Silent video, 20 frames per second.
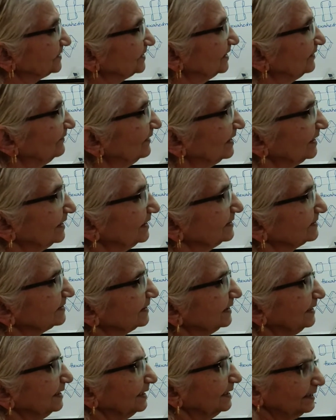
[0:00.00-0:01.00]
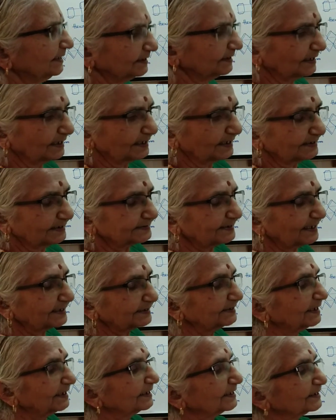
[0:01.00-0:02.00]
very easily that
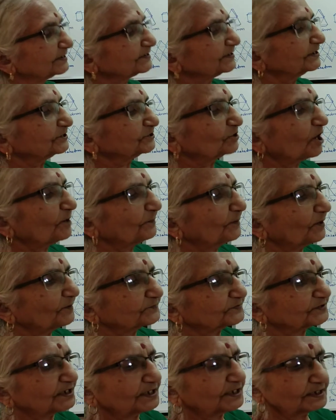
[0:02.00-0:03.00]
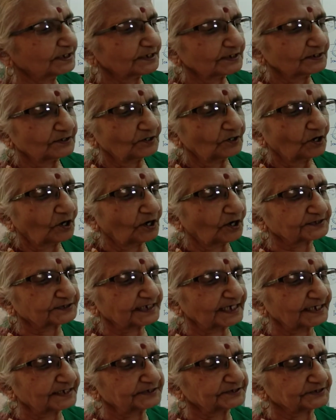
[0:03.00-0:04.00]
here is the top of the
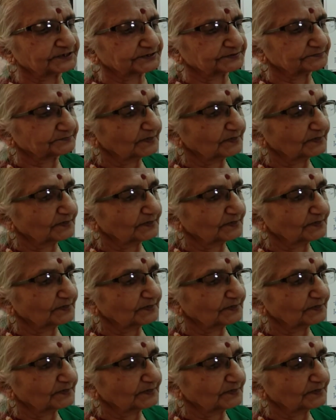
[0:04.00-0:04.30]
octahedron.